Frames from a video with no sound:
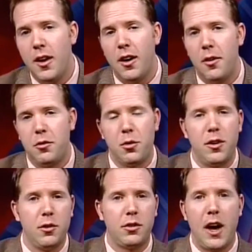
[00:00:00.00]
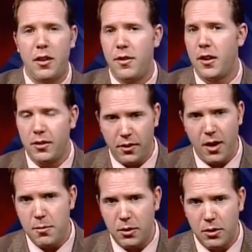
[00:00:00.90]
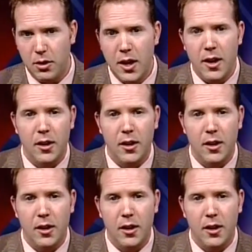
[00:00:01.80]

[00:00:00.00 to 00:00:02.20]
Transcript: There's really no side effects of the chemical.